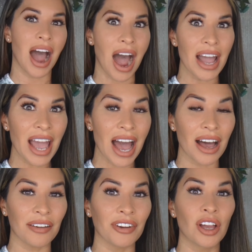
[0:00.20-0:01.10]
I
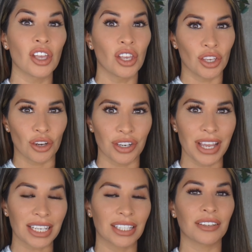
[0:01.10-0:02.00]
have your
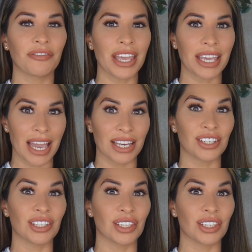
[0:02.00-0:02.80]
next vacation